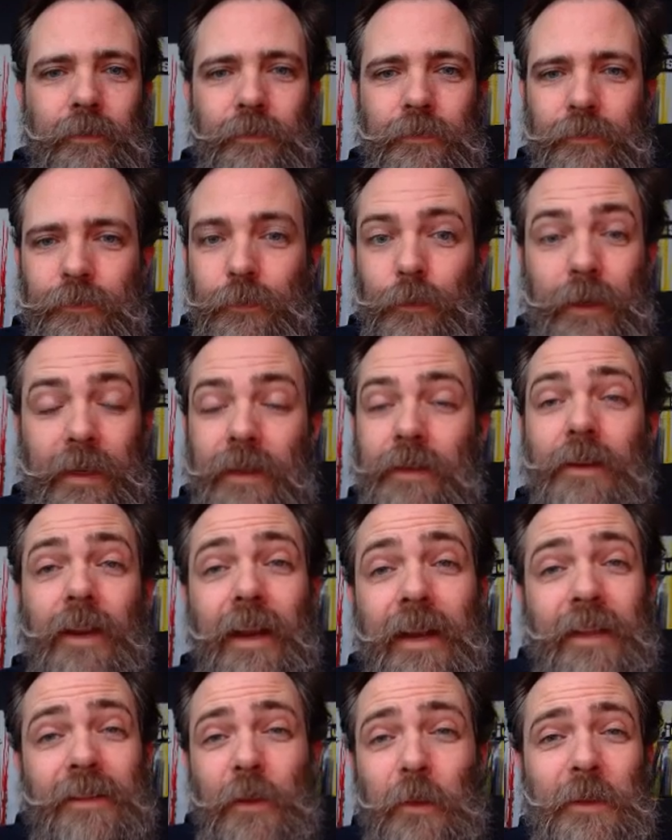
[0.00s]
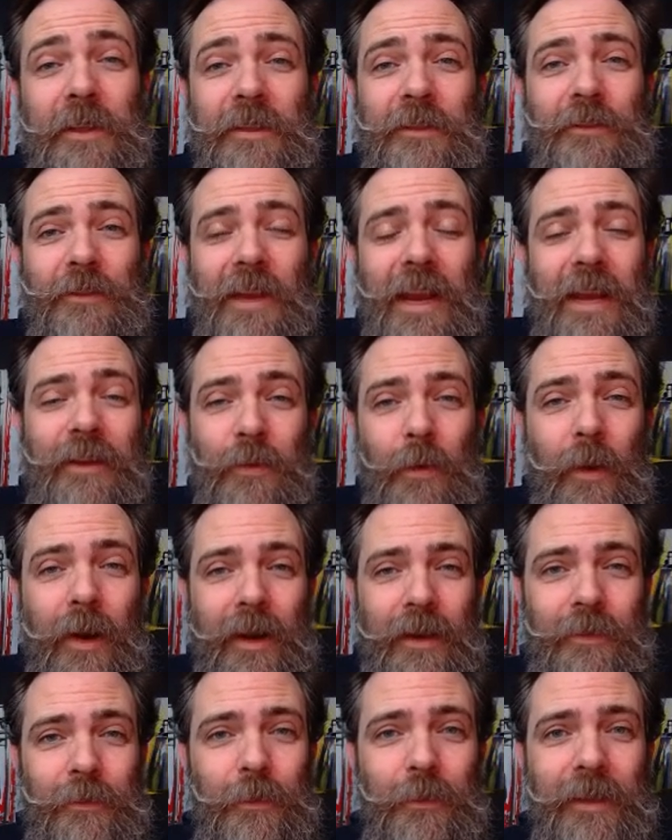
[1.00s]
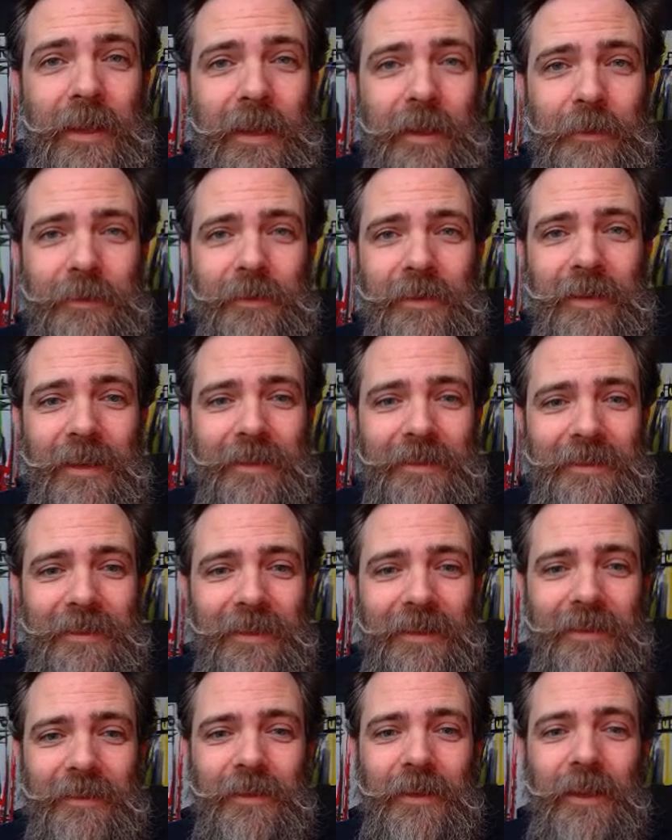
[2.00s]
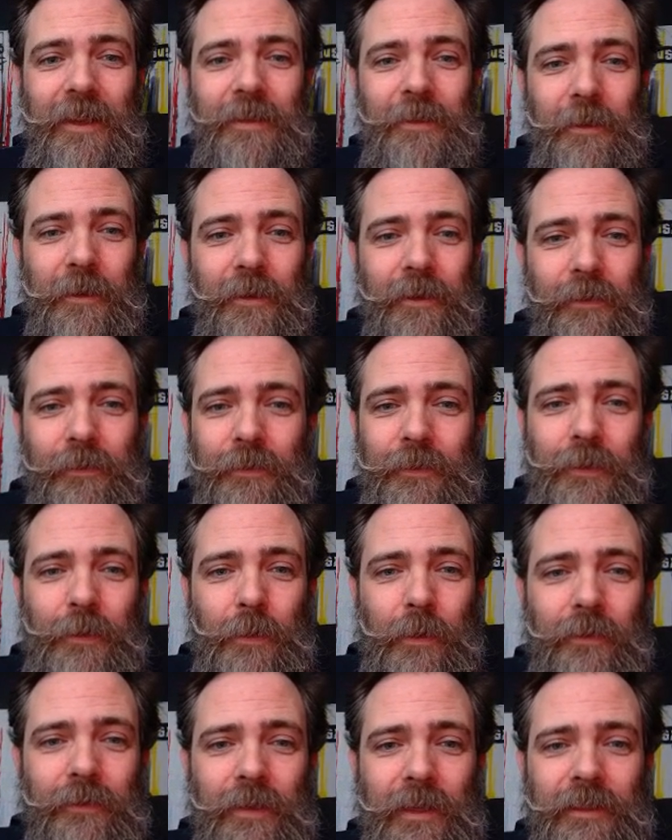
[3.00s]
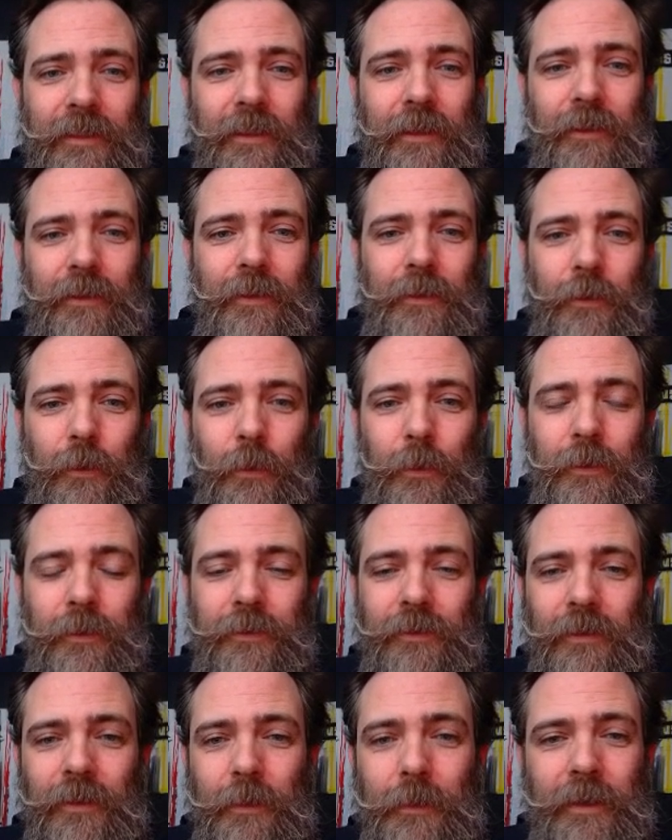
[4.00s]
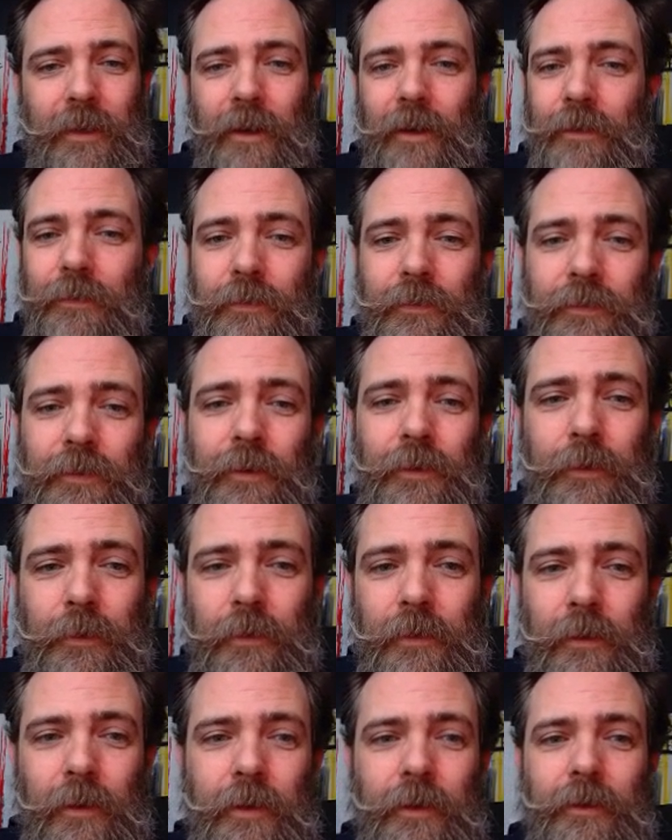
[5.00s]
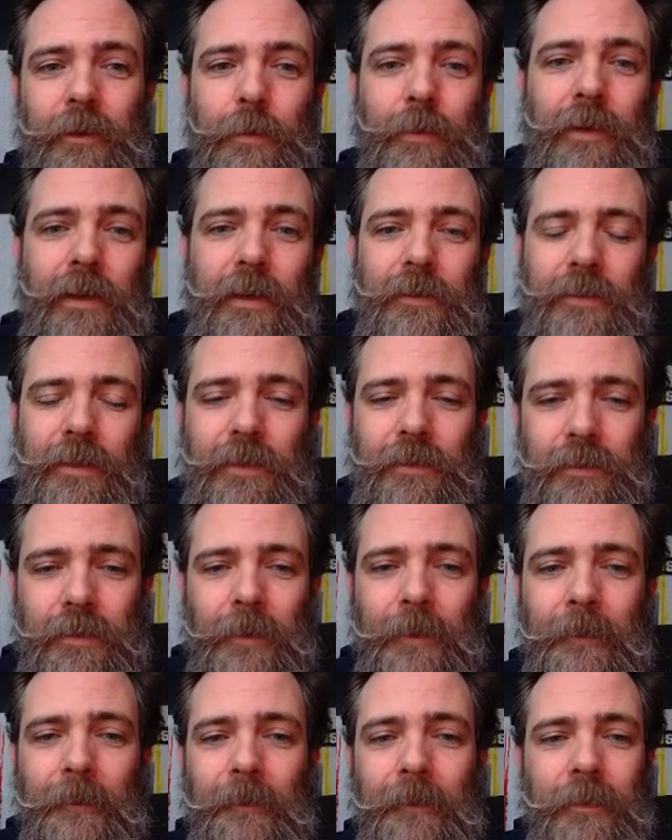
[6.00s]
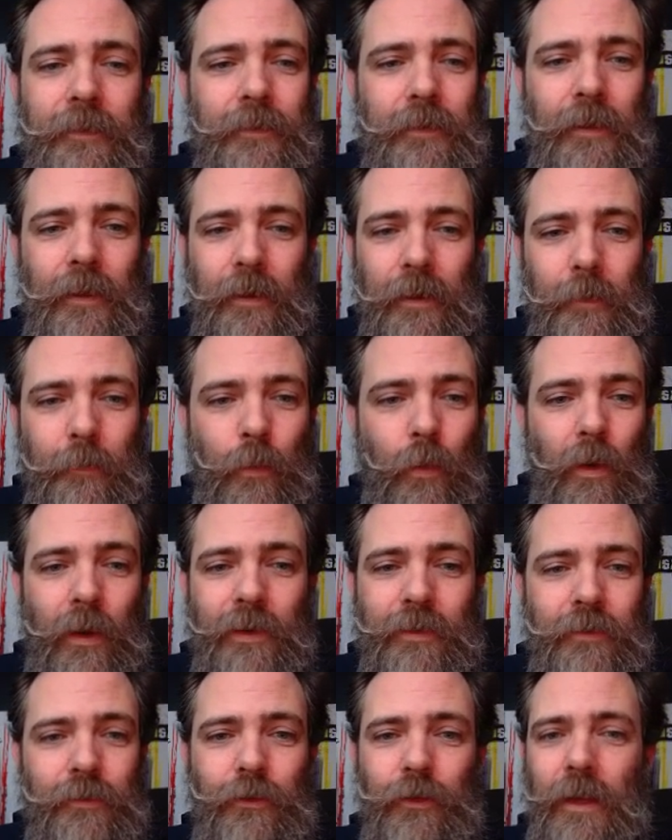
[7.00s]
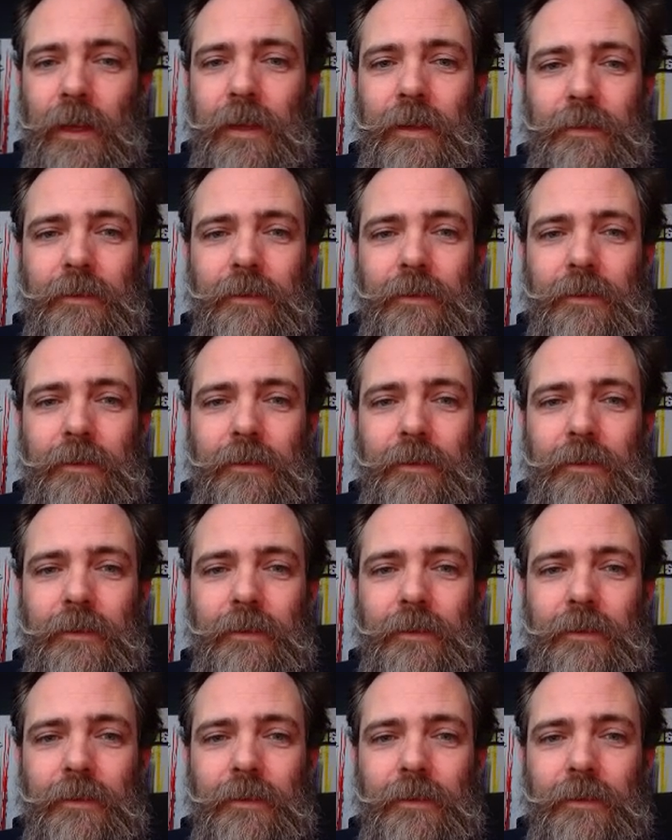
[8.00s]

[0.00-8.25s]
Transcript: freaking year. And it's only January 2019. You won't find anything cooler. So here we are, even further along in the process. One giant